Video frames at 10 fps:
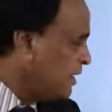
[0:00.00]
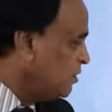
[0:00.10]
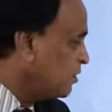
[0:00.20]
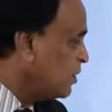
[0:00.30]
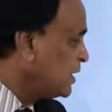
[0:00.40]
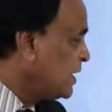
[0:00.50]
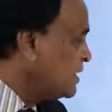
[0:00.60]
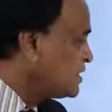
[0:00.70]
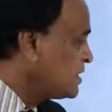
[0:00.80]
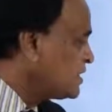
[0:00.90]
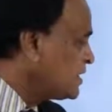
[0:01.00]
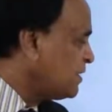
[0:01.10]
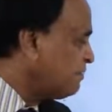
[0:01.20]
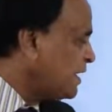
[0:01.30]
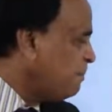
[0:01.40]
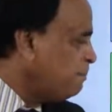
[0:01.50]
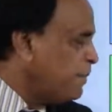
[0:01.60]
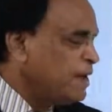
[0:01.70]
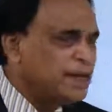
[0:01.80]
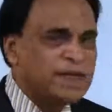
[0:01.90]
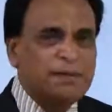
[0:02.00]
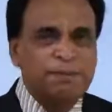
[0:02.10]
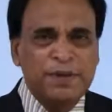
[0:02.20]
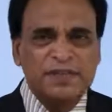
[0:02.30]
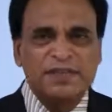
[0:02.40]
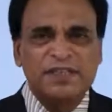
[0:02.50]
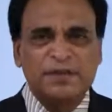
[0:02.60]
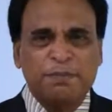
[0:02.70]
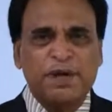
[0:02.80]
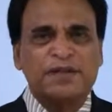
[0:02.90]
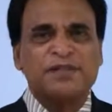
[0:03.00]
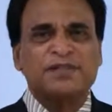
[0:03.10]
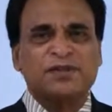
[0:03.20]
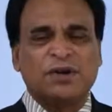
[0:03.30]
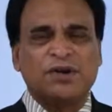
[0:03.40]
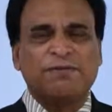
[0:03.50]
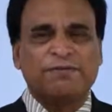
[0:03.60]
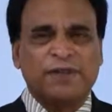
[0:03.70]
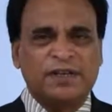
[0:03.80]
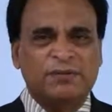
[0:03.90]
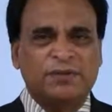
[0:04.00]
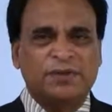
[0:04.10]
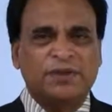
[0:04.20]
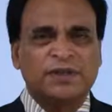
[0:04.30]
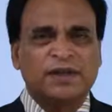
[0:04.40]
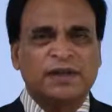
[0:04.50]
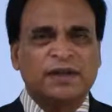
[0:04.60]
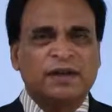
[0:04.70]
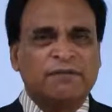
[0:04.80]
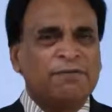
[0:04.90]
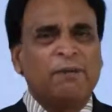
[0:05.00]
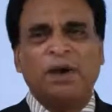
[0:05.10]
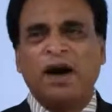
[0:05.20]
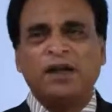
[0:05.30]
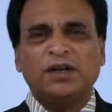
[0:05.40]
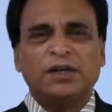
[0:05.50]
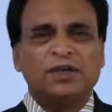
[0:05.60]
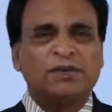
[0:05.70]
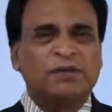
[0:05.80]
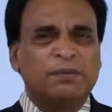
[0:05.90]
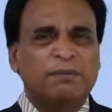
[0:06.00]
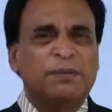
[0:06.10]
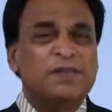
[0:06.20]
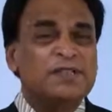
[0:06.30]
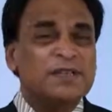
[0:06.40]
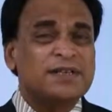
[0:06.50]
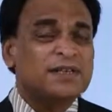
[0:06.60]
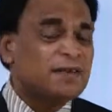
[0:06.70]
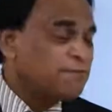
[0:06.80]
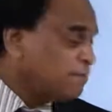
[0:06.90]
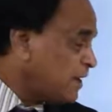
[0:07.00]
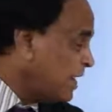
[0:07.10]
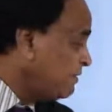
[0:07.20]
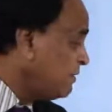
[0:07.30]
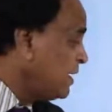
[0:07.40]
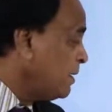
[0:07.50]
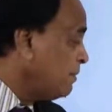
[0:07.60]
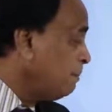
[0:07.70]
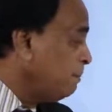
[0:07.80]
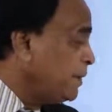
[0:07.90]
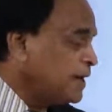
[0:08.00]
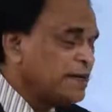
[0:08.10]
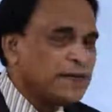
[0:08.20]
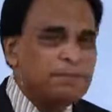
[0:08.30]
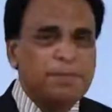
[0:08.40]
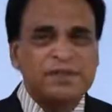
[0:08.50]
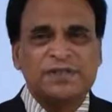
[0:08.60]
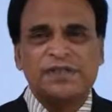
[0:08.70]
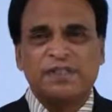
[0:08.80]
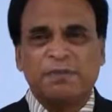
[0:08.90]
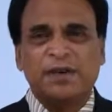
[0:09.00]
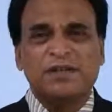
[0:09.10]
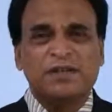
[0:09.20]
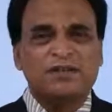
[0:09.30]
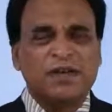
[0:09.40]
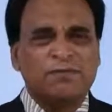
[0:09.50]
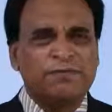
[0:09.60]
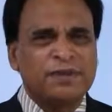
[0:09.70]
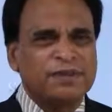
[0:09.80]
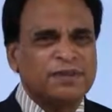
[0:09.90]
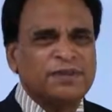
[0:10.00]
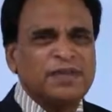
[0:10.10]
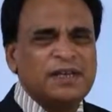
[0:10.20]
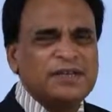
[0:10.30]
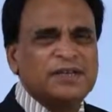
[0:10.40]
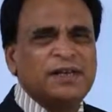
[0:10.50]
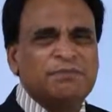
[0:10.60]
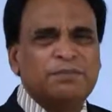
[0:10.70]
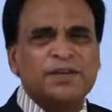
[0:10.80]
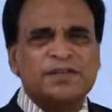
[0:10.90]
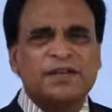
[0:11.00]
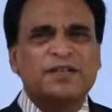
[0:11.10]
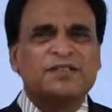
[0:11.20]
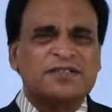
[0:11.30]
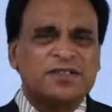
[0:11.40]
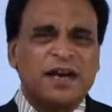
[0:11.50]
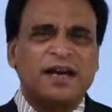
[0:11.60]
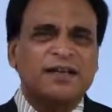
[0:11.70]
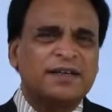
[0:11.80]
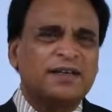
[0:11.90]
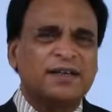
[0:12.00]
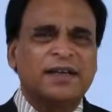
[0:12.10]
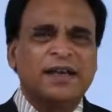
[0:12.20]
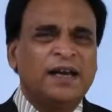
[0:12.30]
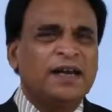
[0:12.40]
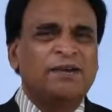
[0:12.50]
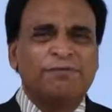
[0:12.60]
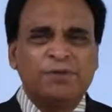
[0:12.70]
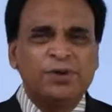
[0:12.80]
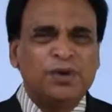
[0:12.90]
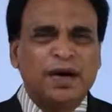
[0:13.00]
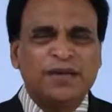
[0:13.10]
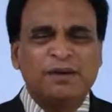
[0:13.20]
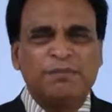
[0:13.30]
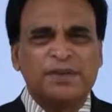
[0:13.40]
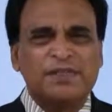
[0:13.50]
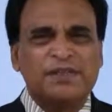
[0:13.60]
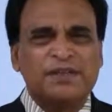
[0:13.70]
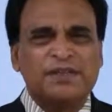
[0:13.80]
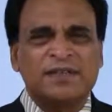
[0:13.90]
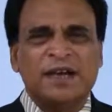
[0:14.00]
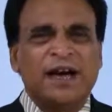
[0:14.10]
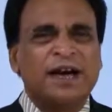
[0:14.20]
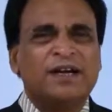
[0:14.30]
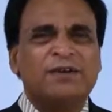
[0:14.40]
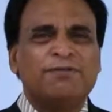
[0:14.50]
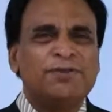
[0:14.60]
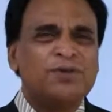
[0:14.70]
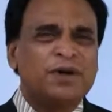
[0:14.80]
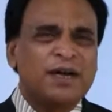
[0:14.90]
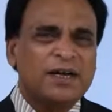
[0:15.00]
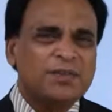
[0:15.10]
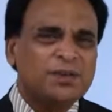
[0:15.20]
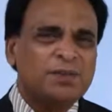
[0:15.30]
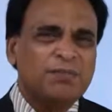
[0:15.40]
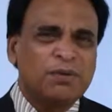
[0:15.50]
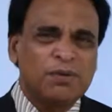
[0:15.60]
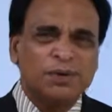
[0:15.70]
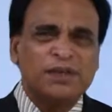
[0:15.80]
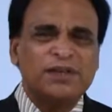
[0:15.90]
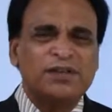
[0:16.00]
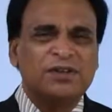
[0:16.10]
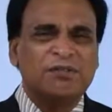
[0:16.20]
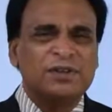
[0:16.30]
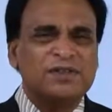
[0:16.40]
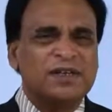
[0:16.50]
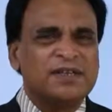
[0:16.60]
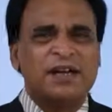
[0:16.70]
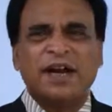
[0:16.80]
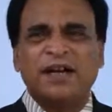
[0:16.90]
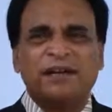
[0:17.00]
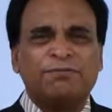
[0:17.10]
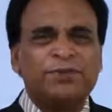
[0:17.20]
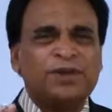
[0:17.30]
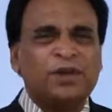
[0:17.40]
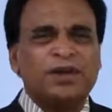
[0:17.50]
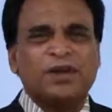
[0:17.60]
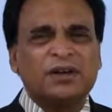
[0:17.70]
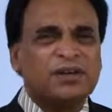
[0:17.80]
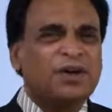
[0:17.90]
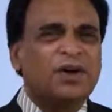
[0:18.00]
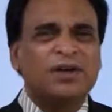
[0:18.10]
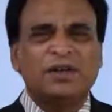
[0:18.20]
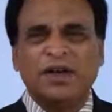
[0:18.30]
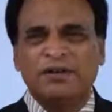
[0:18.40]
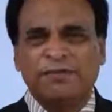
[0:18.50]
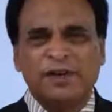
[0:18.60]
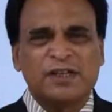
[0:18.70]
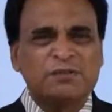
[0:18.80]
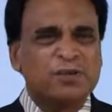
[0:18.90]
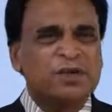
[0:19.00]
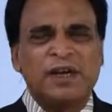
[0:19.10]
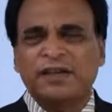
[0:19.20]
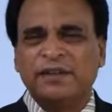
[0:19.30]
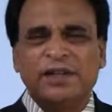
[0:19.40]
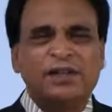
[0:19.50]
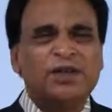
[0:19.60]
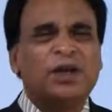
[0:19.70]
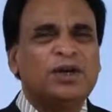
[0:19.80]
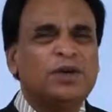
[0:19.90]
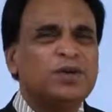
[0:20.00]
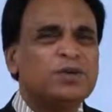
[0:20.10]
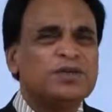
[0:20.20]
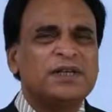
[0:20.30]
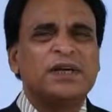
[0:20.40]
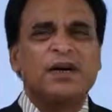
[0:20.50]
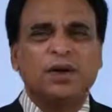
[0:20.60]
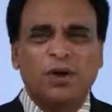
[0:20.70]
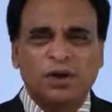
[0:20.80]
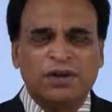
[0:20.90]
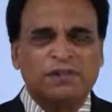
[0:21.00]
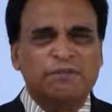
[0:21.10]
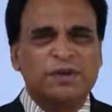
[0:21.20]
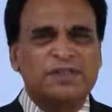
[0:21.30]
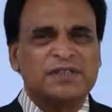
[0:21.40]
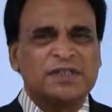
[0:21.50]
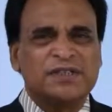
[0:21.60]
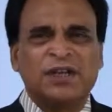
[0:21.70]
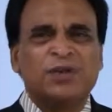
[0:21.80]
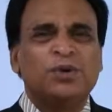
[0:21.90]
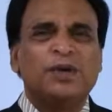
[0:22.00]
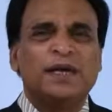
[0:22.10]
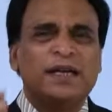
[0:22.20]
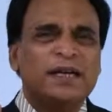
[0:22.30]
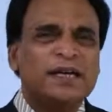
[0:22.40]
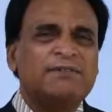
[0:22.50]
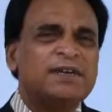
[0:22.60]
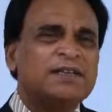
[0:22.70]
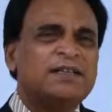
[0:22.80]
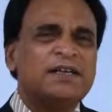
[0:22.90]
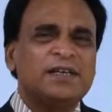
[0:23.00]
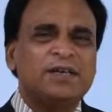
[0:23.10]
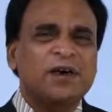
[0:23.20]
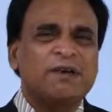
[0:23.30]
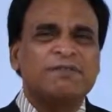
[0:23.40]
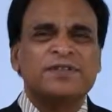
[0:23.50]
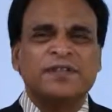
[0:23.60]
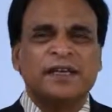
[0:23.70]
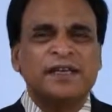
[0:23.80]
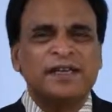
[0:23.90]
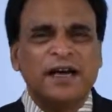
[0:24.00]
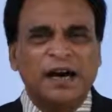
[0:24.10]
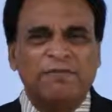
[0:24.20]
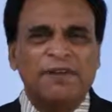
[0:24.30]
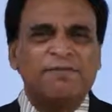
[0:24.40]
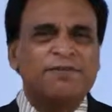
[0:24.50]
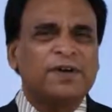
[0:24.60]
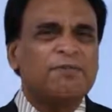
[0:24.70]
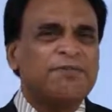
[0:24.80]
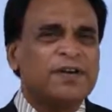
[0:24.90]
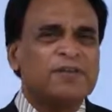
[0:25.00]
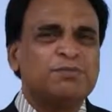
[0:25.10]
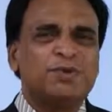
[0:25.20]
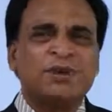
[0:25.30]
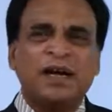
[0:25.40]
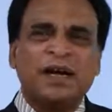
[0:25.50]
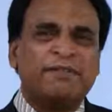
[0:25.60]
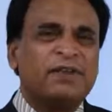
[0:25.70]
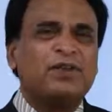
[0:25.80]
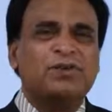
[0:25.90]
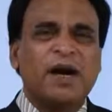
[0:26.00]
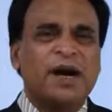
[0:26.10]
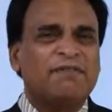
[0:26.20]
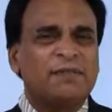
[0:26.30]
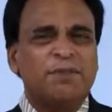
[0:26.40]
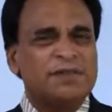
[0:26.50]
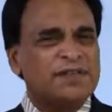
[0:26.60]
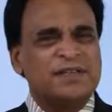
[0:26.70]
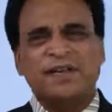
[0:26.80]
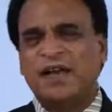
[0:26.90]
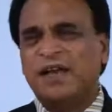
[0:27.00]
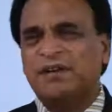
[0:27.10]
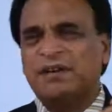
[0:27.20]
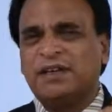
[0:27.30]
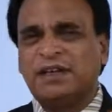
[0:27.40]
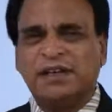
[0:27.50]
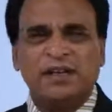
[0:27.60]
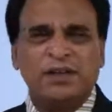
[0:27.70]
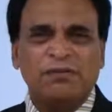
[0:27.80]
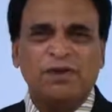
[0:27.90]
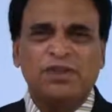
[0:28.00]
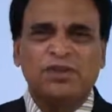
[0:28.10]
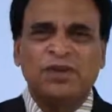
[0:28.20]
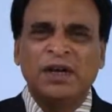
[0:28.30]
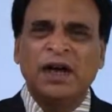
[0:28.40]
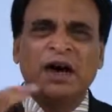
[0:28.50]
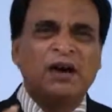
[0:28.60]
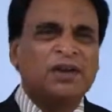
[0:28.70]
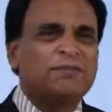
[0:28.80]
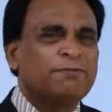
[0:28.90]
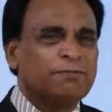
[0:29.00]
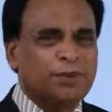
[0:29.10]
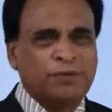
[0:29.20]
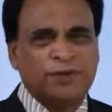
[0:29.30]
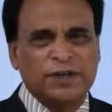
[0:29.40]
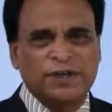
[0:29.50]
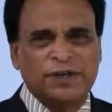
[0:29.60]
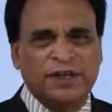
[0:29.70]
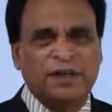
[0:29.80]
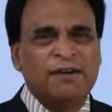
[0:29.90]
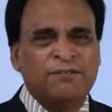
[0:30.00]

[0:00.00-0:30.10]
Then you've got 65 million business pages on Facebook from all around the world. 65 million business pages on Facebook. These numbers are staggering. And if you are a business and if you are actually promoting your business and if you are not on Facebook, then you are losing a lot of business. You can never think of staying away from Facebook when you have a business, even an individual or a professional.